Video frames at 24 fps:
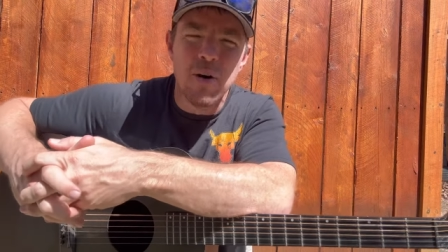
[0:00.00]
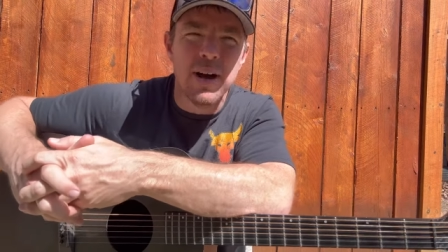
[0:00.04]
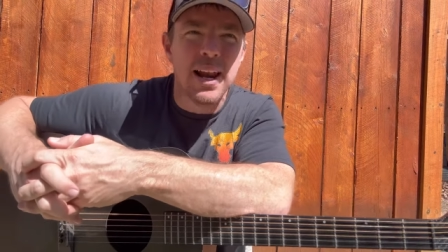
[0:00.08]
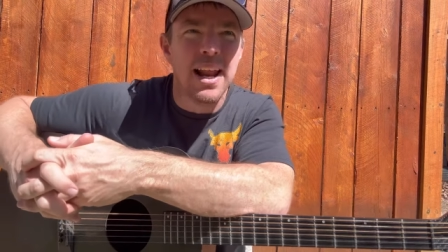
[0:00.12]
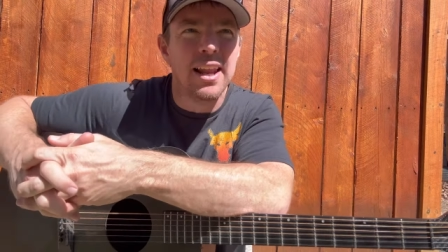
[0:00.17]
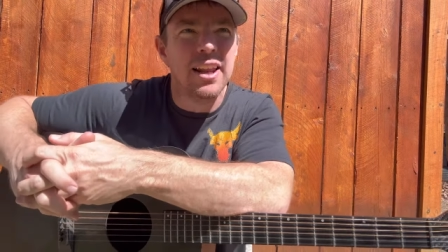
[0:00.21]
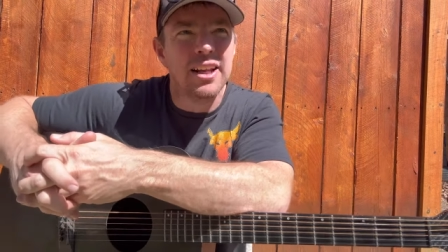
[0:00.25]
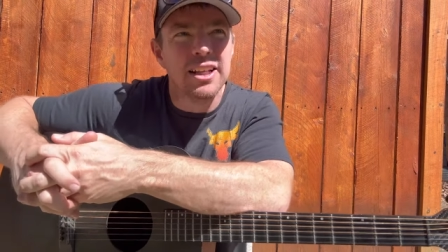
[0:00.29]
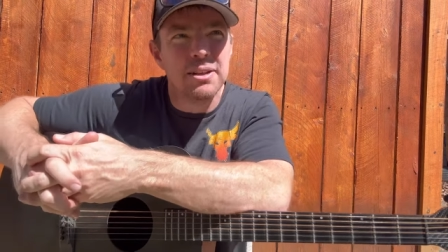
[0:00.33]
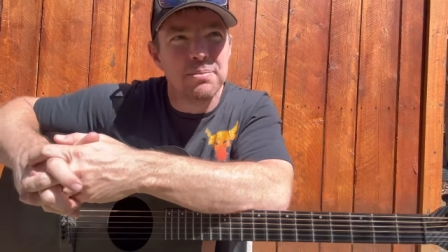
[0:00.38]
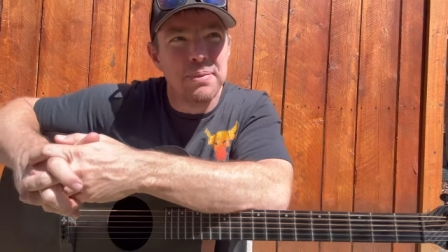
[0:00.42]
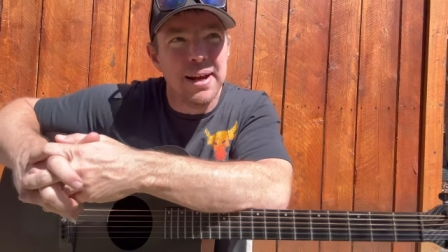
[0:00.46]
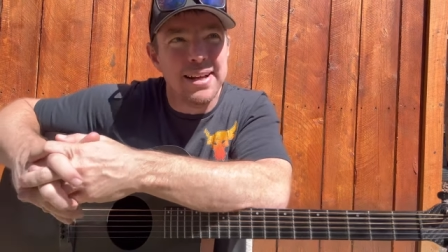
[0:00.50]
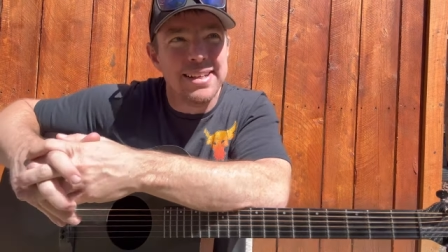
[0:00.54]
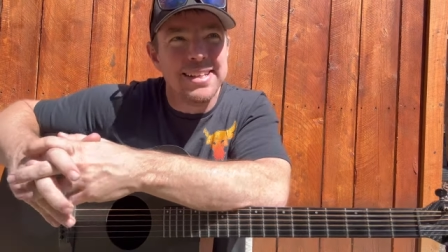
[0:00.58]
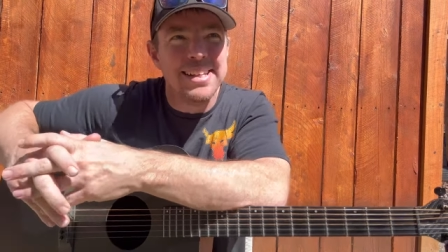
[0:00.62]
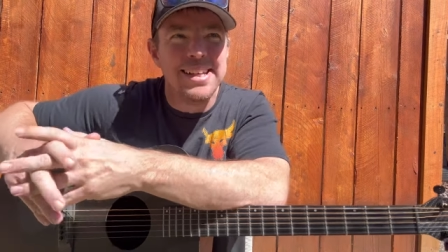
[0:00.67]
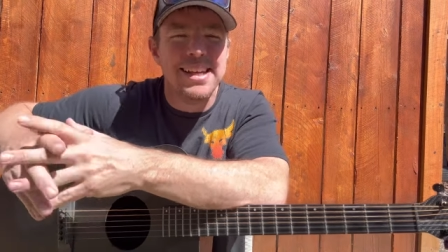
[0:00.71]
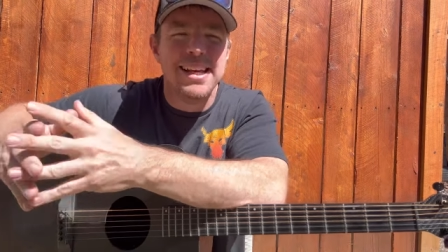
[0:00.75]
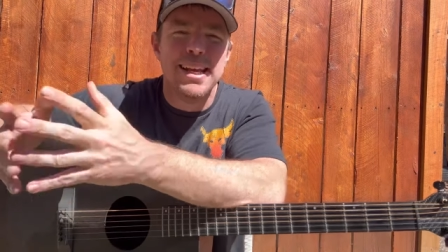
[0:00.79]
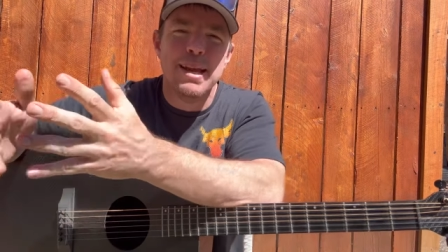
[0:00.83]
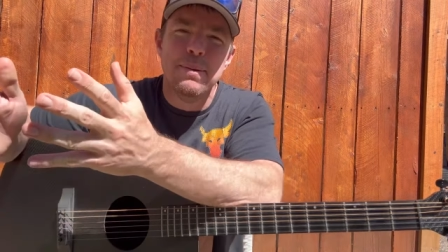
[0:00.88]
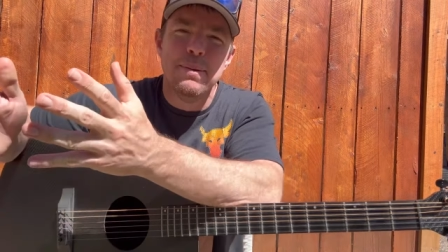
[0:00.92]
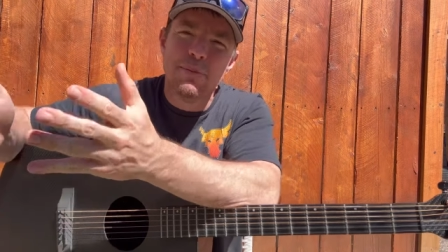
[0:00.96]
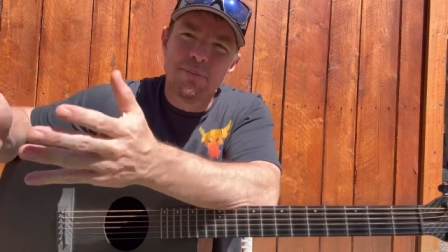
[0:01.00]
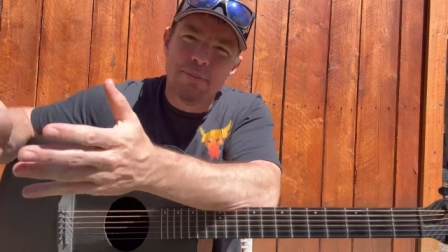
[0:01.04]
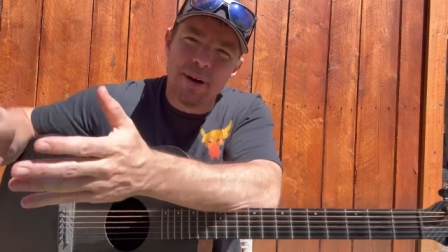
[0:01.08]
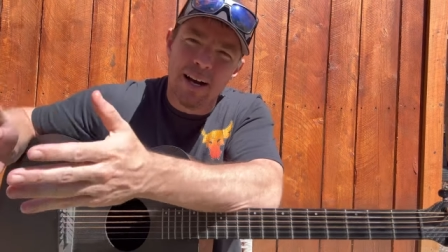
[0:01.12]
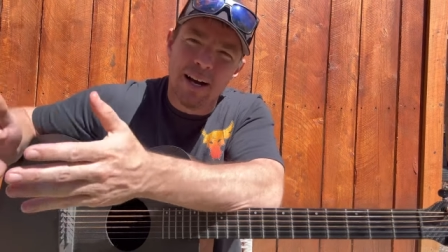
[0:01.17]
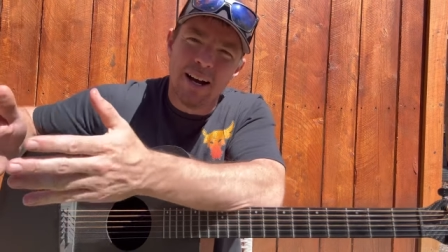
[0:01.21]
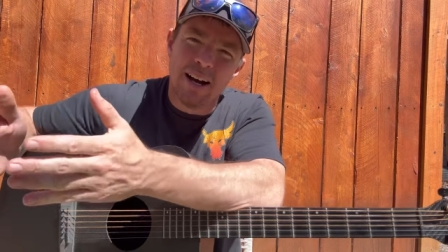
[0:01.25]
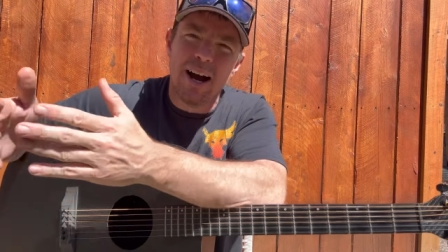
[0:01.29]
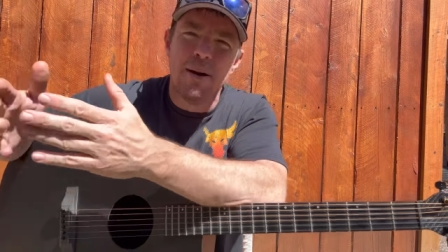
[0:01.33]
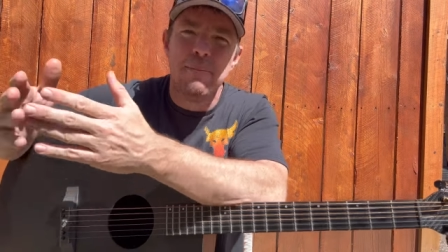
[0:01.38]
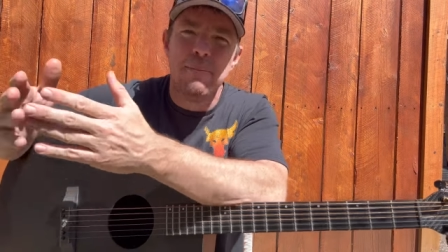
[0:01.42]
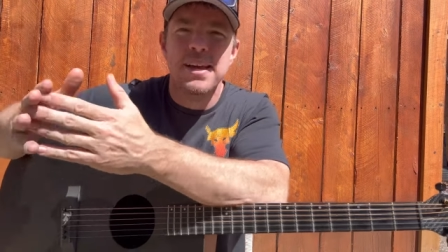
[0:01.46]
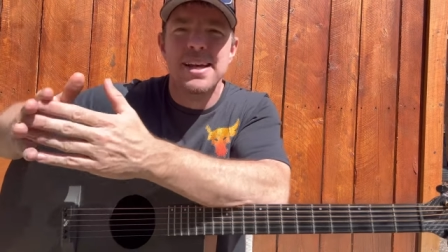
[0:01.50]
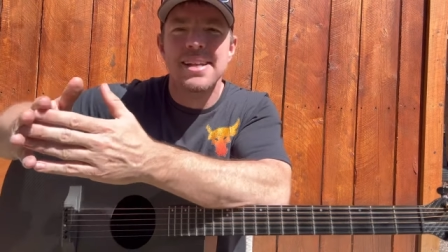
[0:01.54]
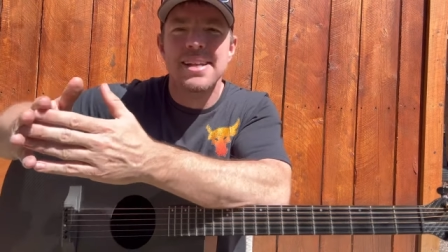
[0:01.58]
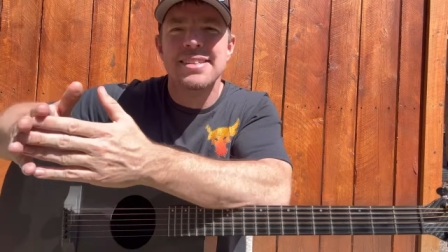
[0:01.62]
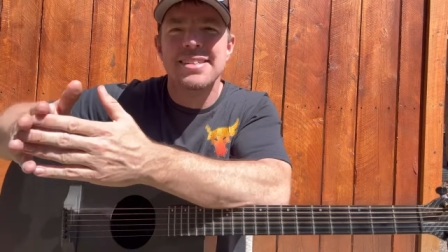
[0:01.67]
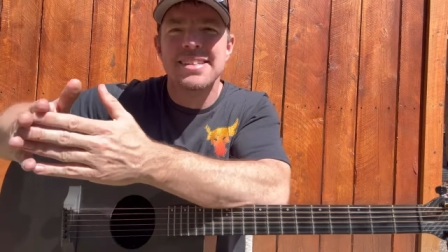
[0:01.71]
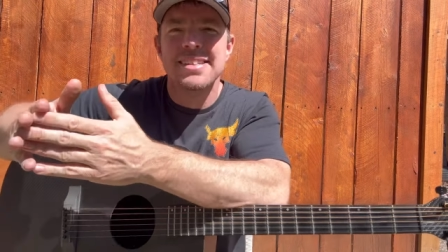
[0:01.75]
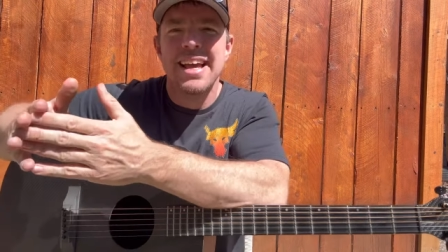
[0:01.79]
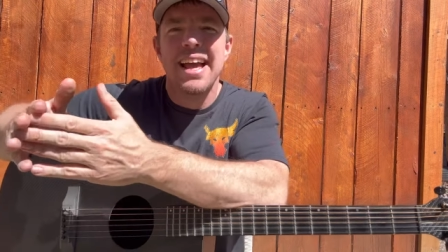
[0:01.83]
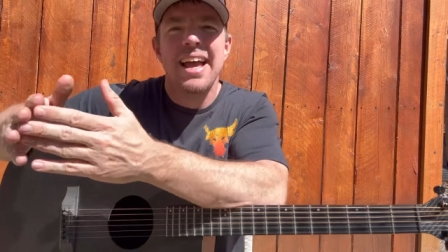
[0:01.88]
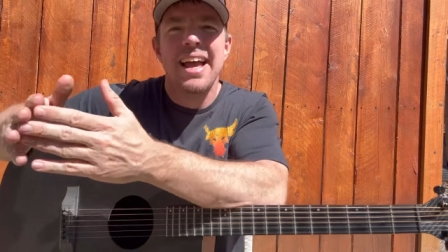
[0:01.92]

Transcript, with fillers: and I looked at my DMs, my comments,